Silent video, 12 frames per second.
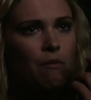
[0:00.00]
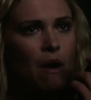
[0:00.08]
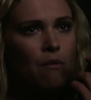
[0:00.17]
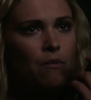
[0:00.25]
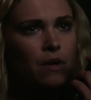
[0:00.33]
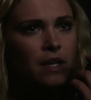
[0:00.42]

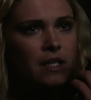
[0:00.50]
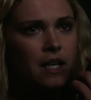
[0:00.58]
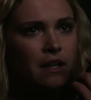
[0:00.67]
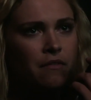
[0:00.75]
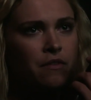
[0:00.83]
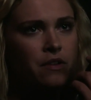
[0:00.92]
What would it
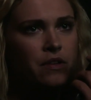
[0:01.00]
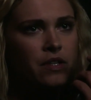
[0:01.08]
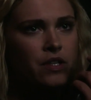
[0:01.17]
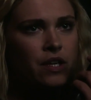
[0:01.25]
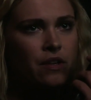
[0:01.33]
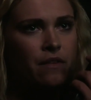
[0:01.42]
take for you to
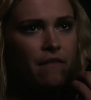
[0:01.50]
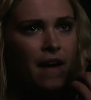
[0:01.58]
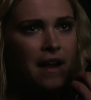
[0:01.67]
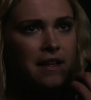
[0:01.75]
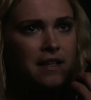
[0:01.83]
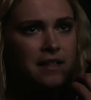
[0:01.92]
share the
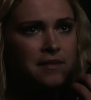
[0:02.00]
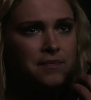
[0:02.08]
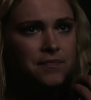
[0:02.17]
valley?